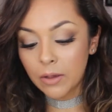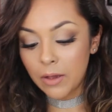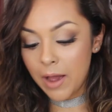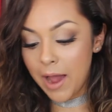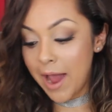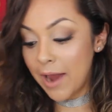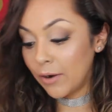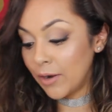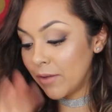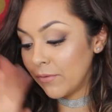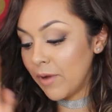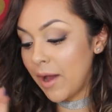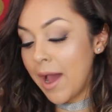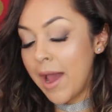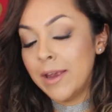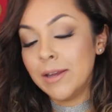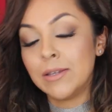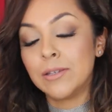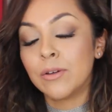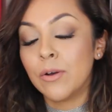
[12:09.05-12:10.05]
I
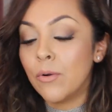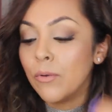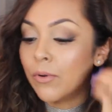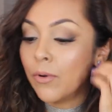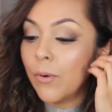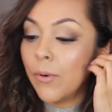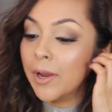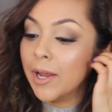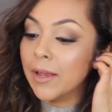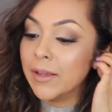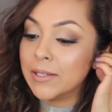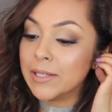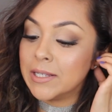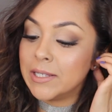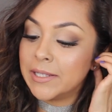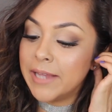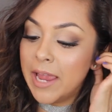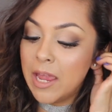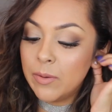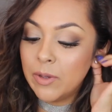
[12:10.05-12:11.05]
don't know what else to
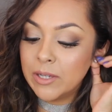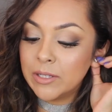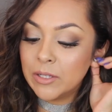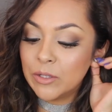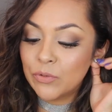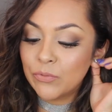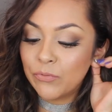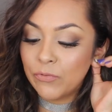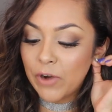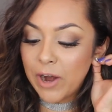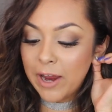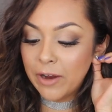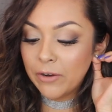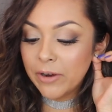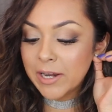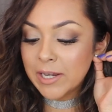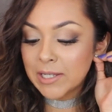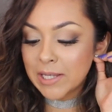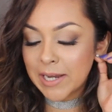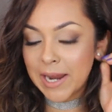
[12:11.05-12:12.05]
say because it's
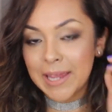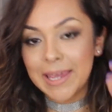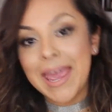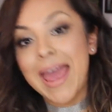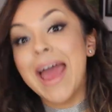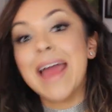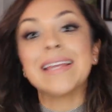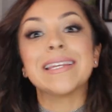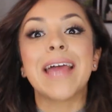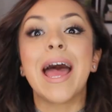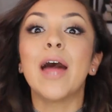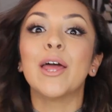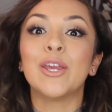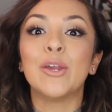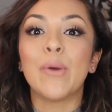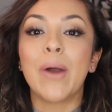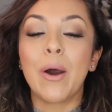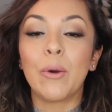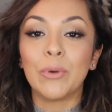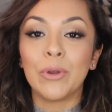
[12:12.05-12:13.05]
fragrance and I can't tell
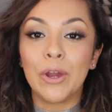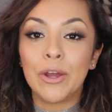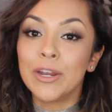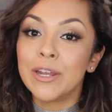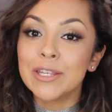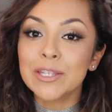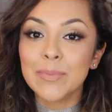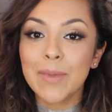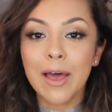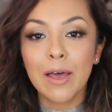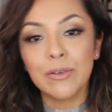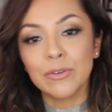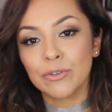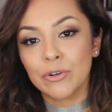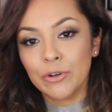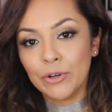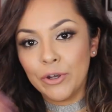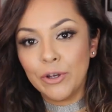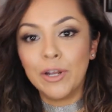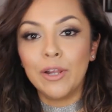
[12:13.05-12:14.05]
you how good it smells
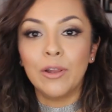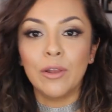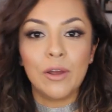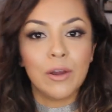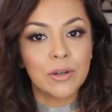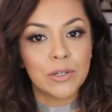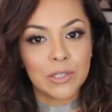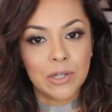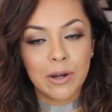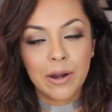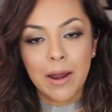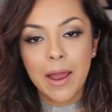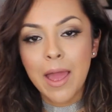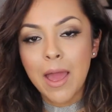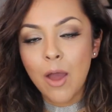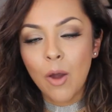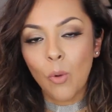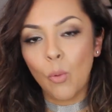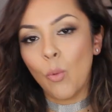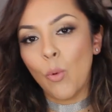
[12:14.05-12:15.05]
or good it looks or
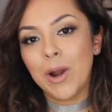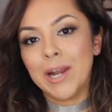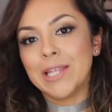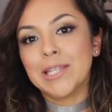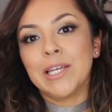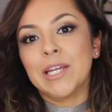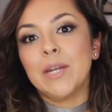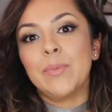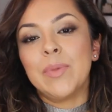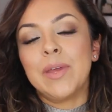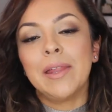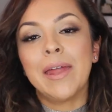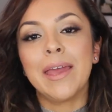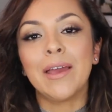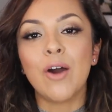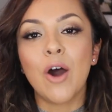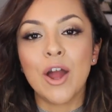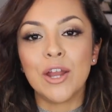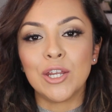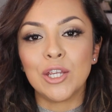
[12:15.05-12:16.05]
what it's going to be
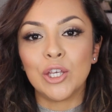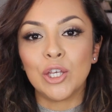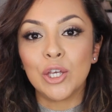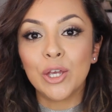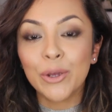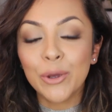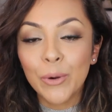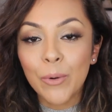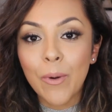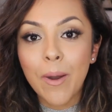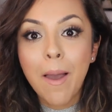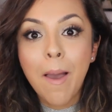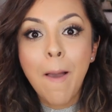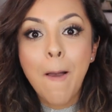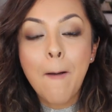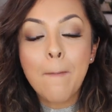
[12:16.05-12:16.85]
like on you,